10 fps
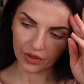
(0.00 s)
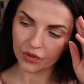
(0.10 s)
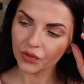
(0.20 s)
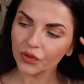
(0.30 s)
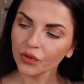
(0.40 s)

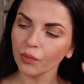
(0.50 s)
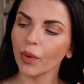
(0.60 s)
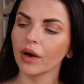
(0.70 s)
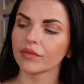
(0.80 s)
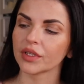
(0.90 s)
new
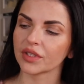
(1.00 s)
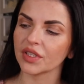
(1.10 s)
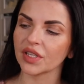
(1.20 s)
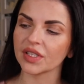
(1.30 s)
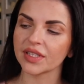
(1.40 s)
powder.
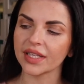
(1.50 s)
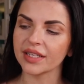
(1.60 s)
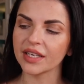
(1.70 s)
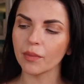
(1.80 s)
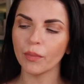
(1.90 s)
This is
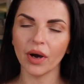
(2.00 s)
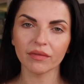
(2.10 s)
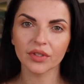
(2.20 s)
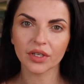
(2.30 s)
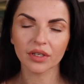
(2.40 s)
setting
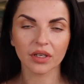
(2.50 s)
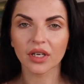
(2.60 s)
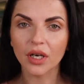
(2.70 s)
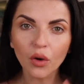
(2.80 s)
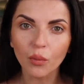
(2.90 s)
powder,
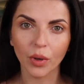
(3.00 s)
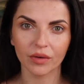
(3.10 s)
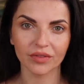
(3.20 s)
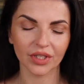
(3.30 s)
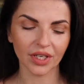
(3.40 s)
glow
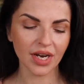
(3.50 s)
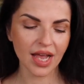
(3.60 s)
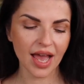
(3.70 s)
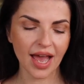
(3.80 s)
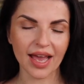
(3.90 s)
powder,
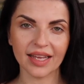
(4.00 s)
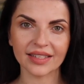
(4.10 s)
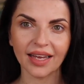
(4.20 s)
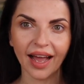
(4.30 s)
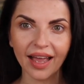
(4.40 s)

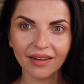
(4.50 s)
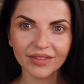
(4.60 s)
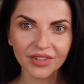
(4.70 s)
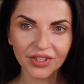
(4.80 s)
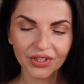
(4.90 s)
and I have
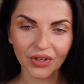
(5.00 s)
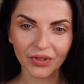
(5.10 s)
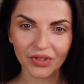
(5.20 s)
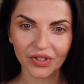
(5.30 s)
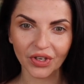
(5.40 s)
in here
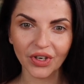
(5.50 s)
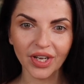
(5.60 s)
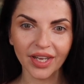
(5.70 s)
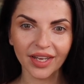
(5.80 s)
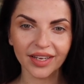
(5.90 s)
also
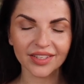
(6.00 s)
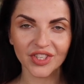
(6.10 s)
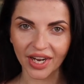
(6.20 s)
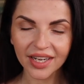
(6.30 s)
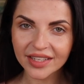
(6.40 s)

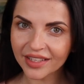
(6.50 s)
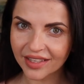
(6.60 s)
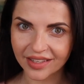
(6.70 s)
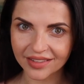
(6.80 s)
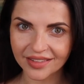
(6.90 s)
JACLYN
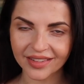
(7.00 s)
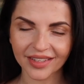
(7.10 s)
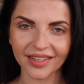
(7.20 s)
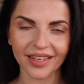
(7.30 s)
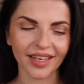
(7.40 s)
Hill,
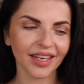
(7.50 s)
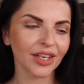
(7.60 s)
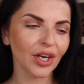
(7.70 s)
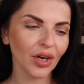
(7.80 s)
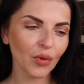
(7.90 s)
a
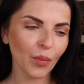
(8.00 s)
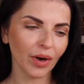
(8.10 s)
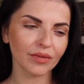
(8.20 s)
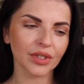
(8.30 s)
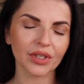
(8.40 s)
glow
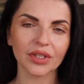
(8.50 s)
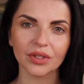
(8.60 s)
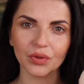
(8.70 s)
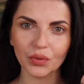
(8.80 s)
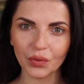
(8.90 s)
powder
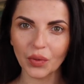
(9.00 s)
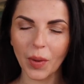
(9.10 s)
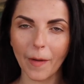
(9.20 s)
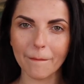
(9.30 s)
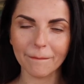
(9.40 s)
do
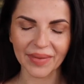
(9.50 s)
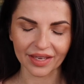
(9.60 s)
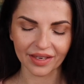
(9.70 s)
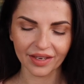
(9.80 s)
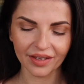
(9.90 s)
me.